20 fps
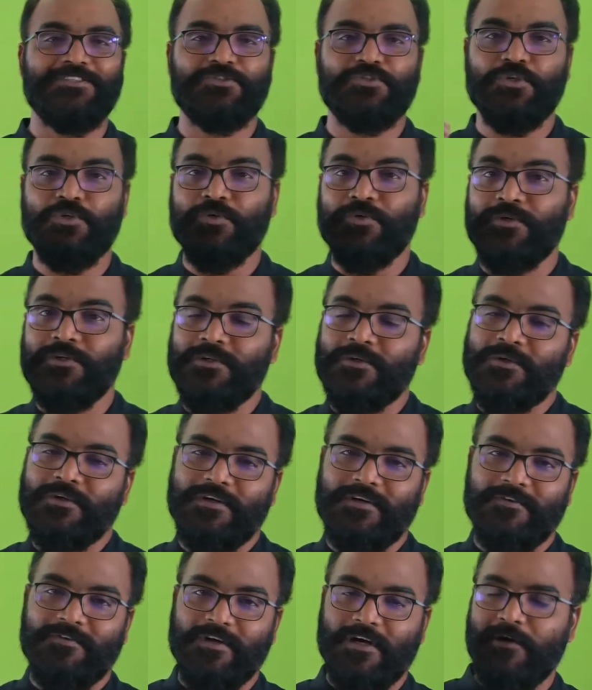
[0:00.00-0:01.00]
So
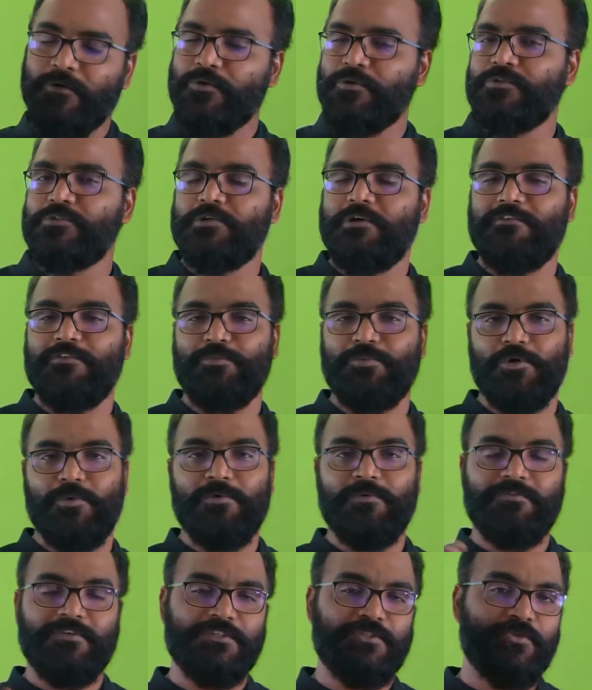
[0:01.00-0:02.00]
how do you solve the
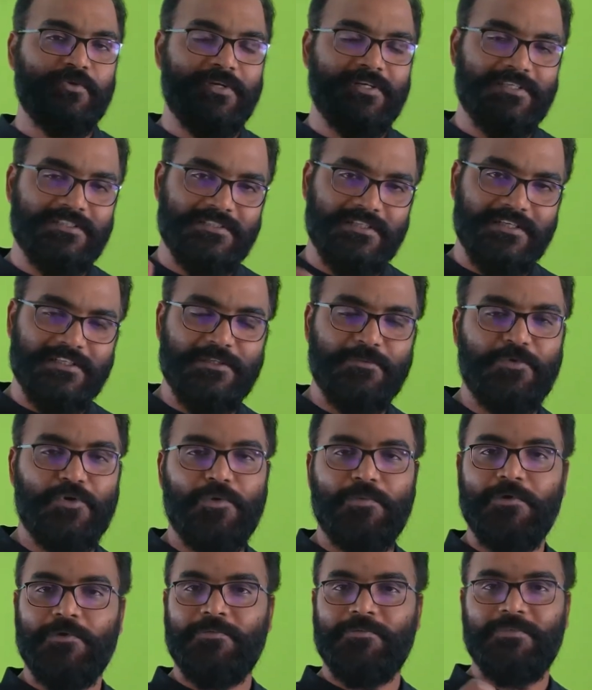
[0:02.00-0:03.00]
problem? First, you understand the
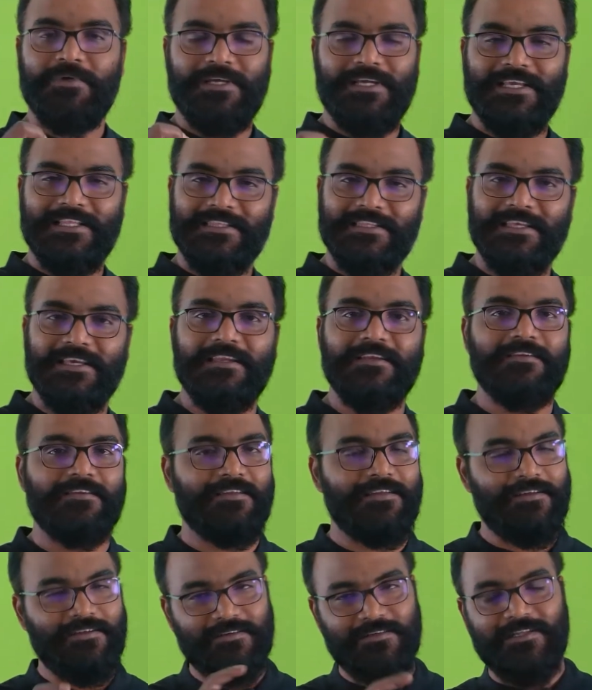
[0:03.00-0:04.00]
problem and
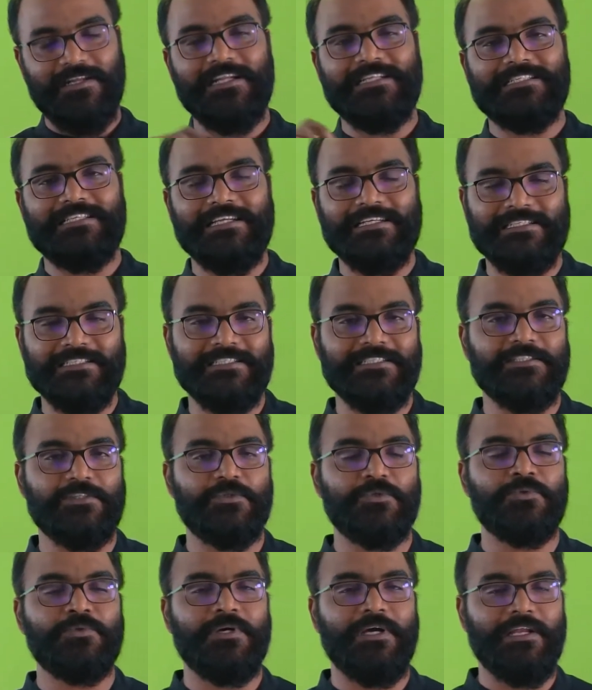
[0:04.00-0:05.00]
then translate it
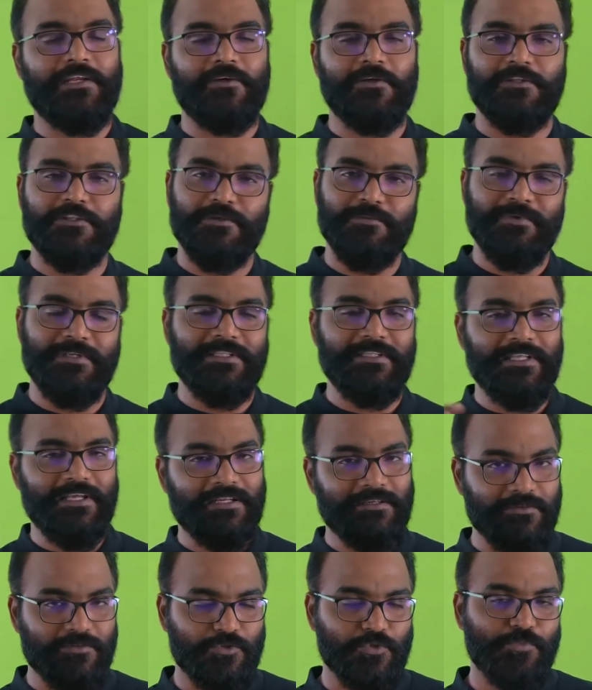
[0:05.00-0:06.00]
into algorithm and
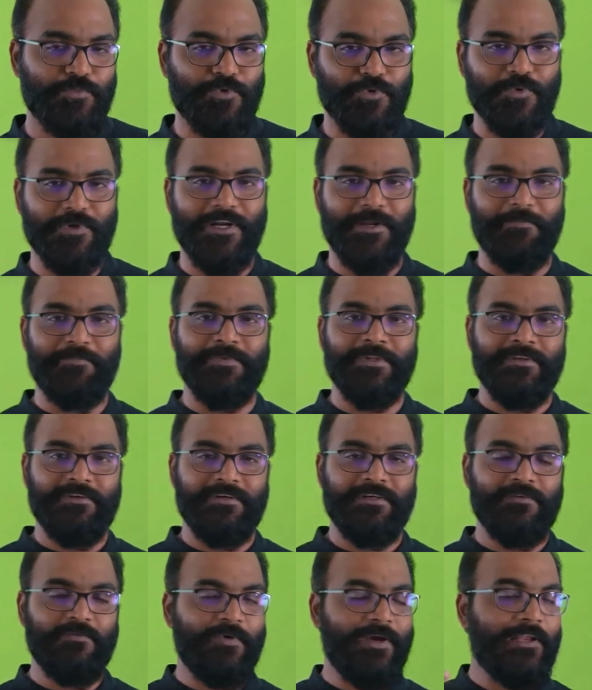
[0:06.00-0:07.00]
then to program.
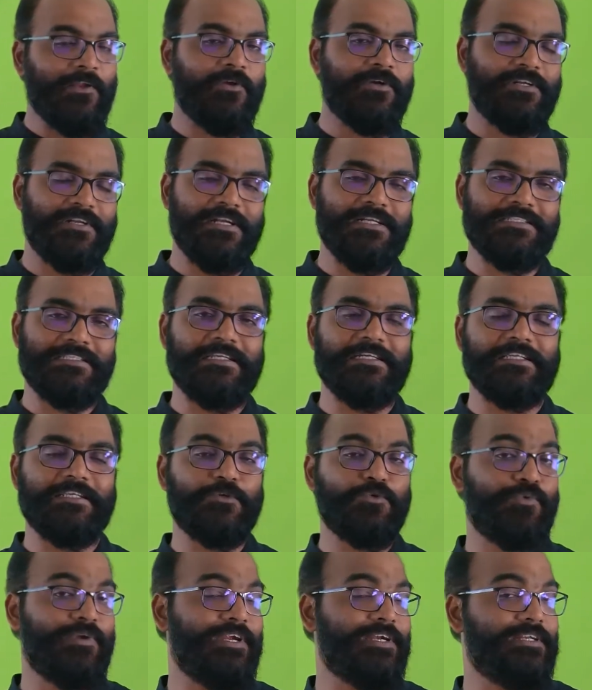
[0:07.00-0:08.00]
And while you are
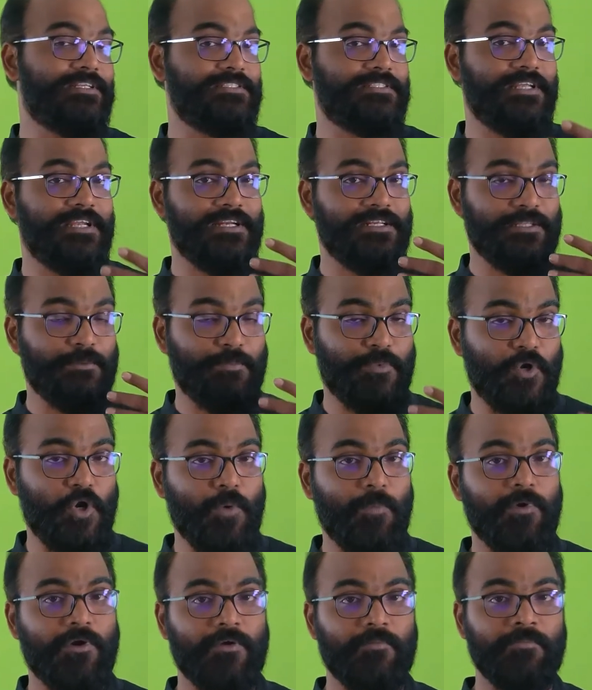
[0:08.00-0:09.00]
translating, you will understand the
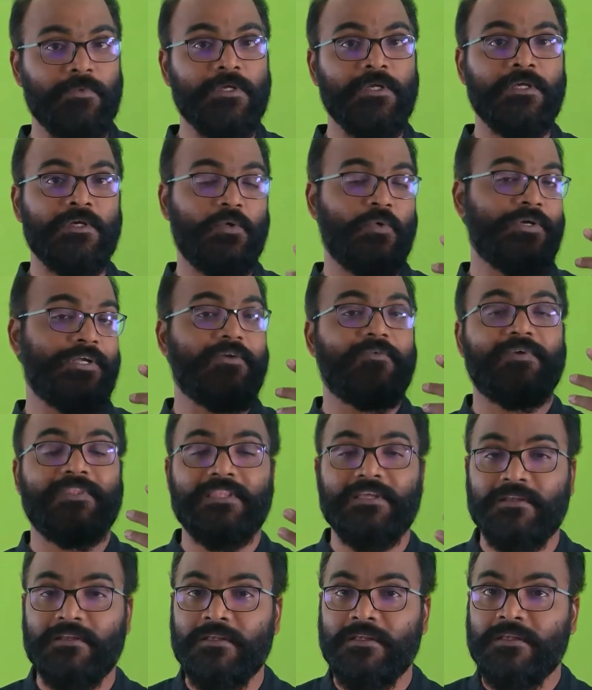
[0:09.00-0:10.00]
problem, okay,
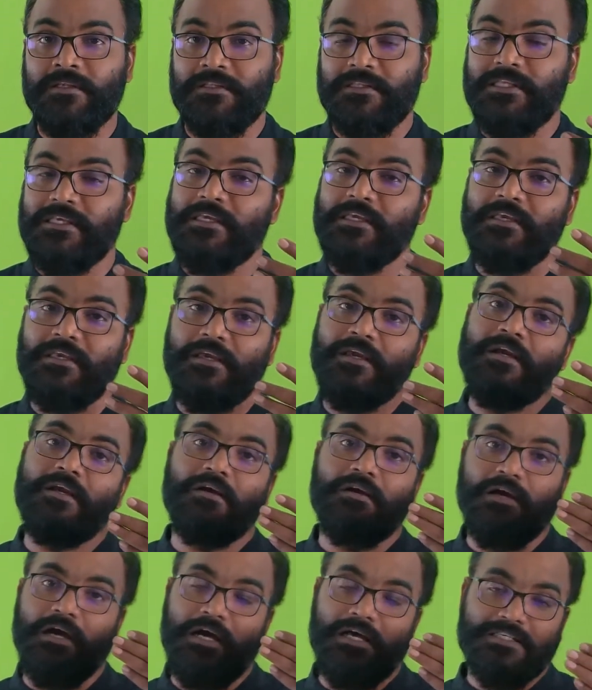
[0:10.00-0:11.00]
whether the
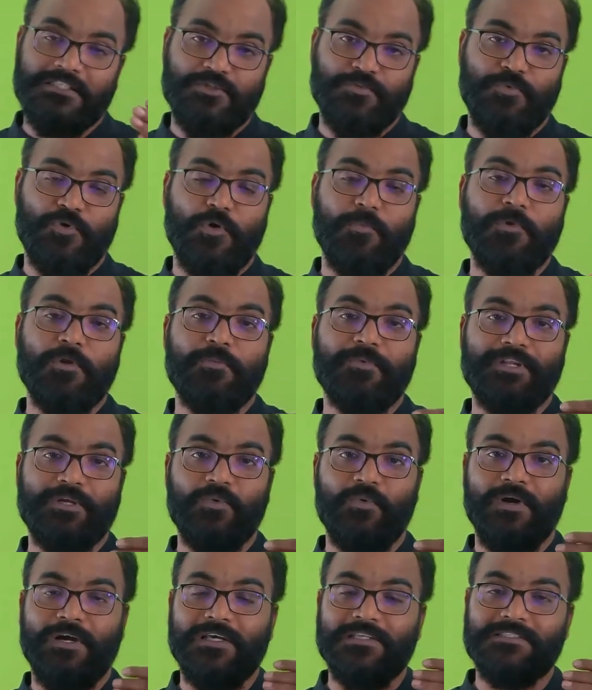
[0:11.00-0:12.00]
asked problem
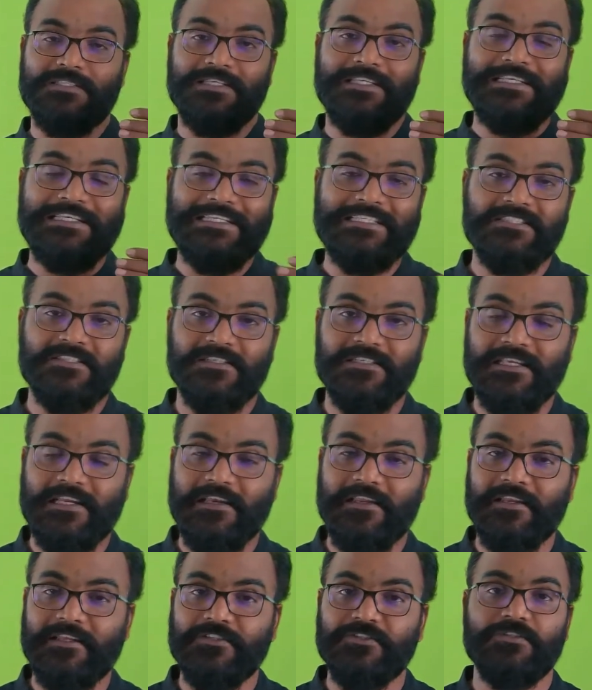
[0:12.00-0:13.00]
requires an integer
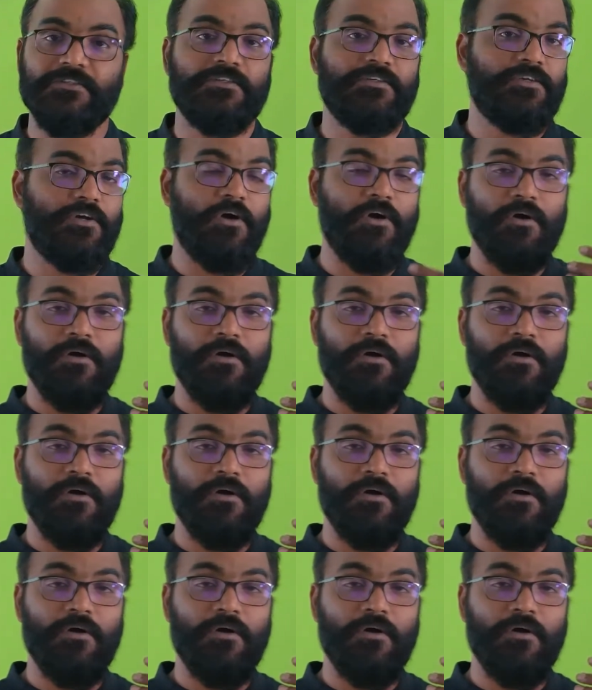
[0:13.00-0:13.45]
declaration